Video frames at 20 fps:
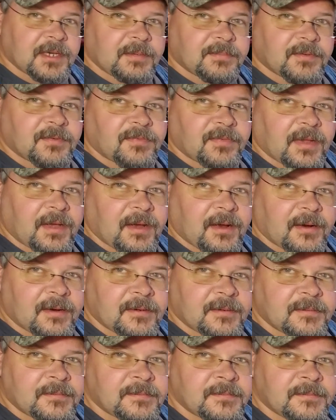of flour,
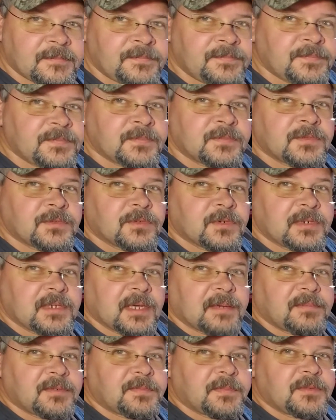3
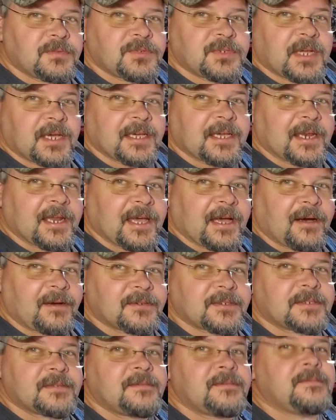tablespoons taken out,
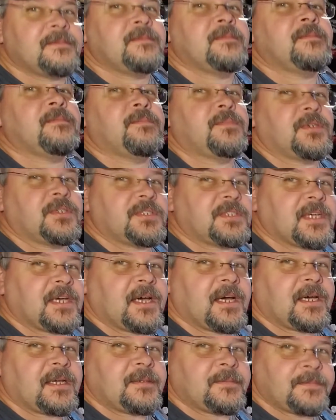put
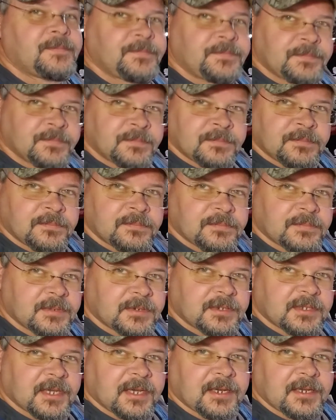aside. Put
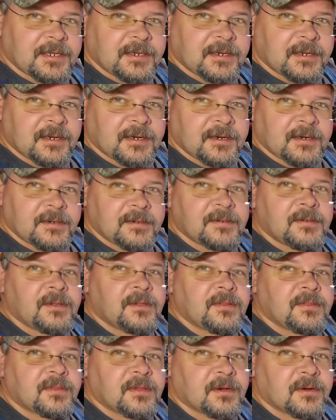that in there.
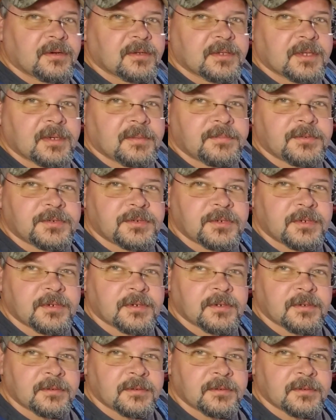30 cups of sugar,